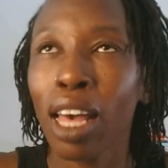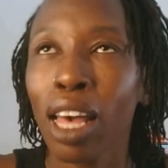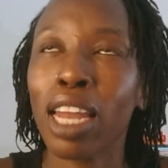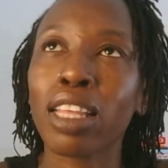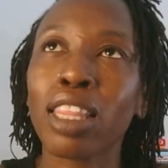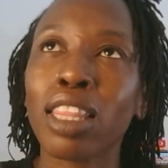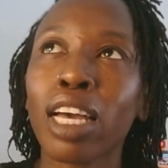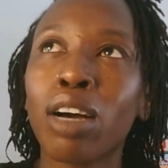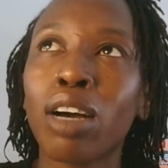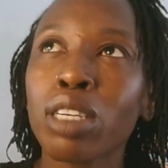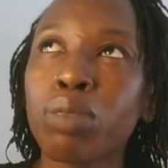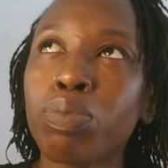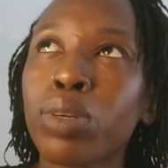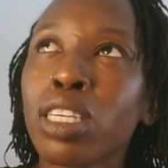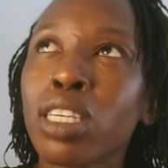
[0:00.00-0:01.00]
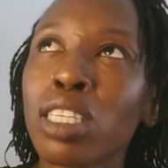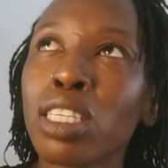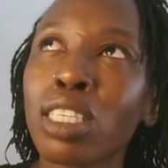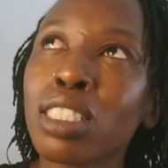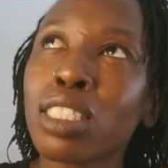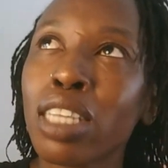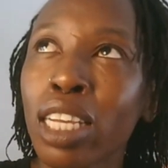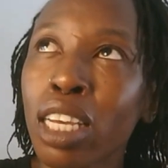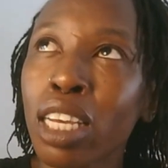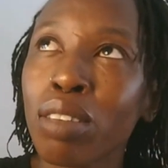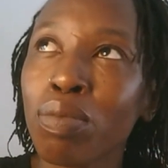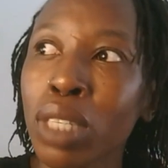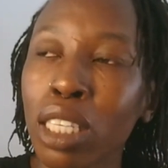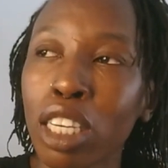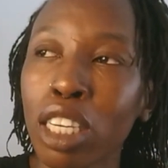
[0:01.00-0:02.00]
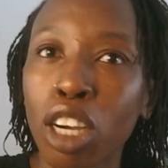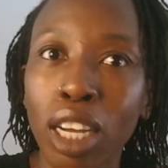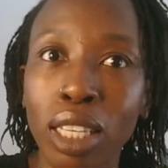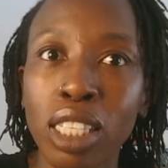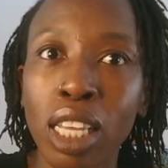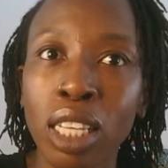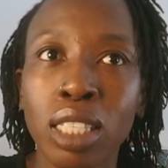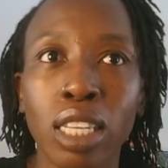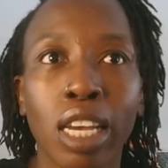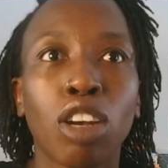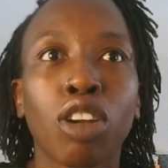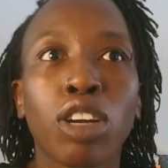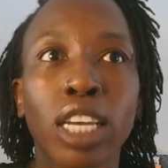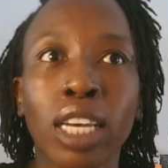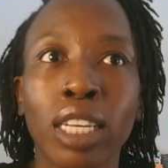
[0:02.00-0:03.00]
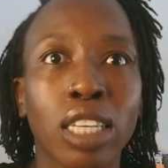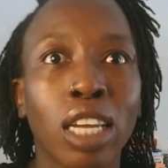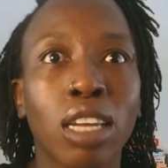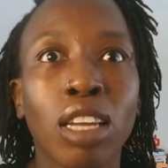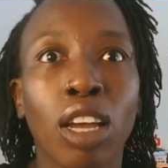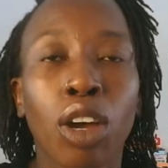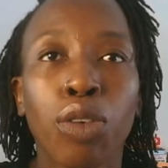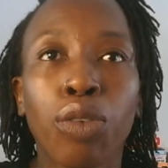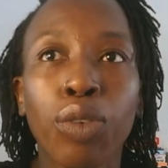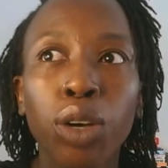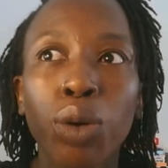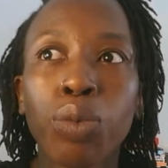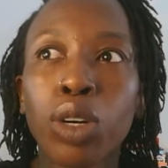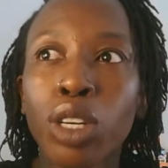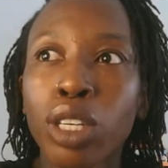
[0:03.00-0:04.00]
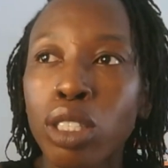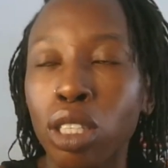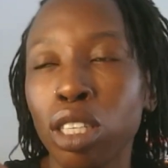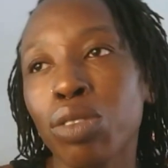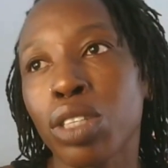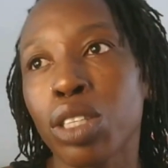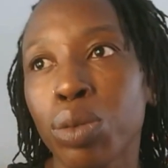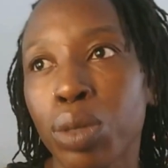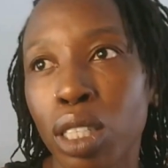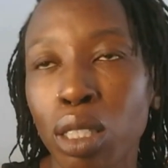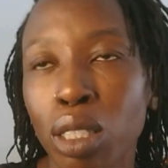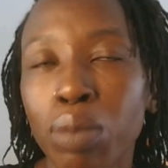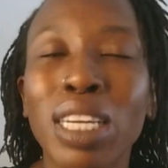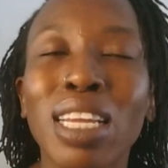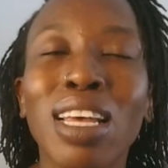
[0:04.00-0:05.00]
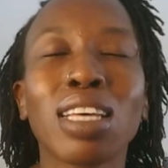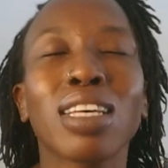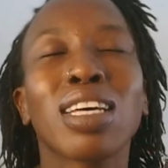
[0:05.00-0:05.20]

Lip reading: And I think I want to put it in, again, media context and look at a real world, not real world, but